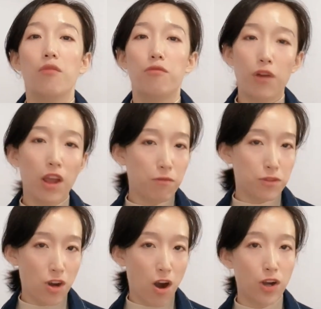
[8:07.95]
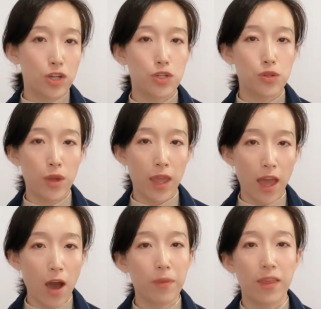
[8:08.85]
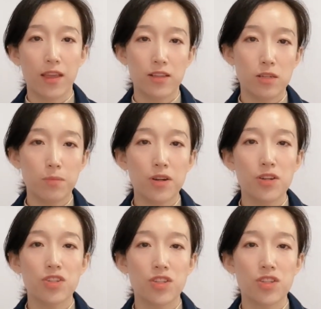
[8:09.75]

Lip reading: free of charge to help the customers